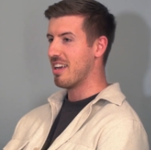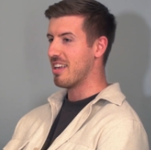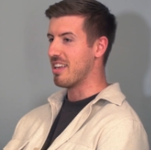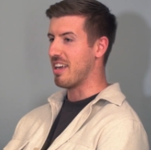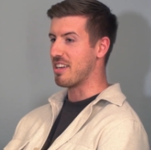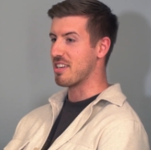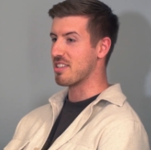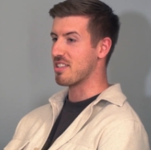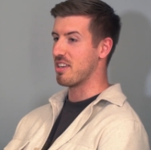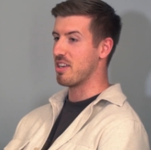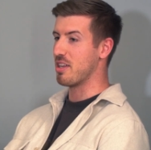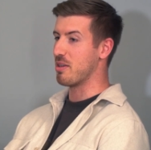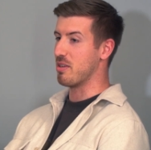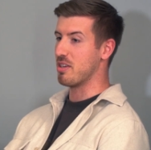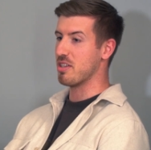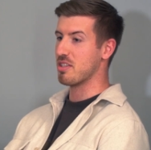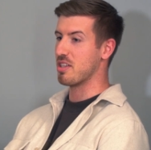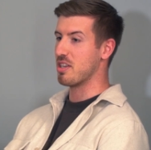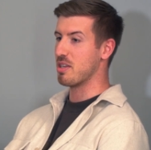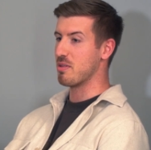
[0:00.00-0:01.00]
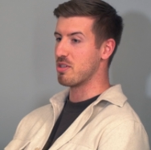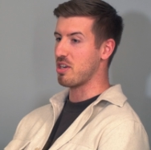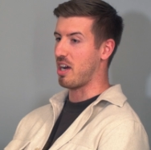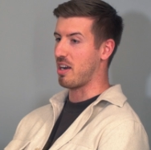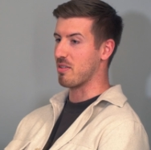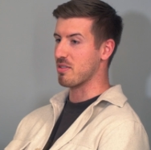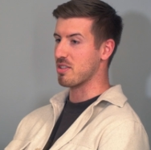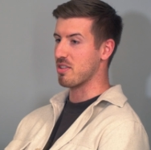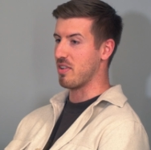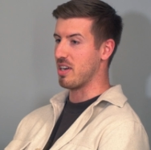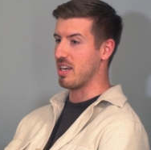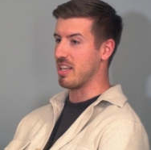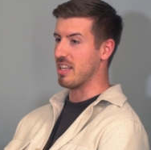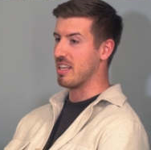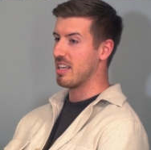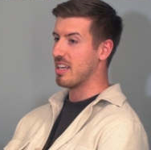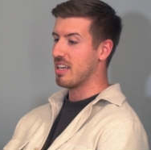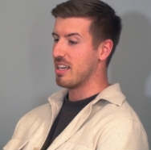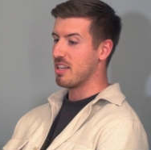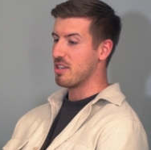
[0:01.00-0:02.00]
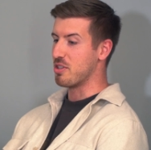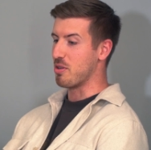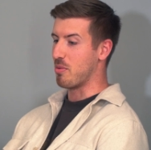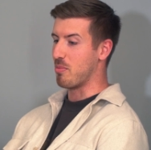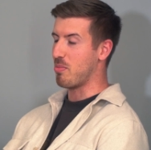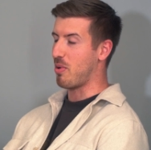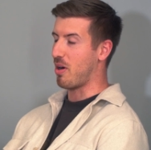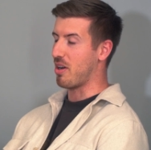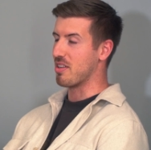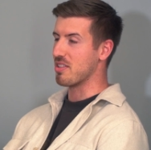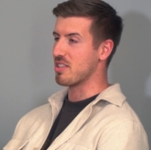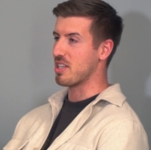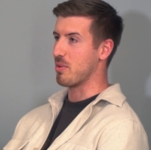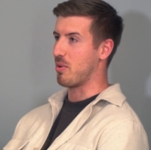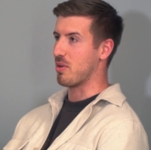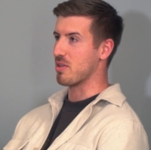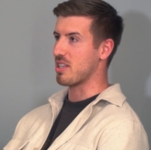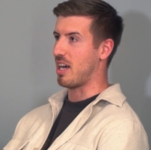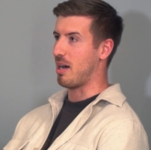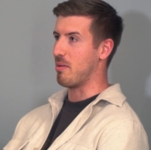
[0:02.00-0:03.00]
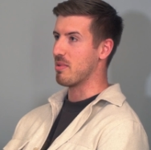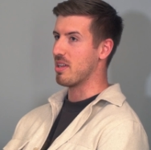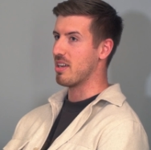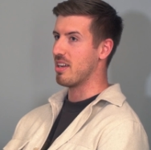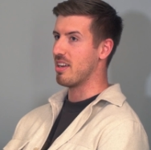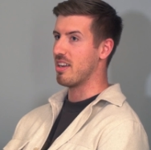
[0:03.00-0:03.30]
just a new channel to really jump on and see what's happening,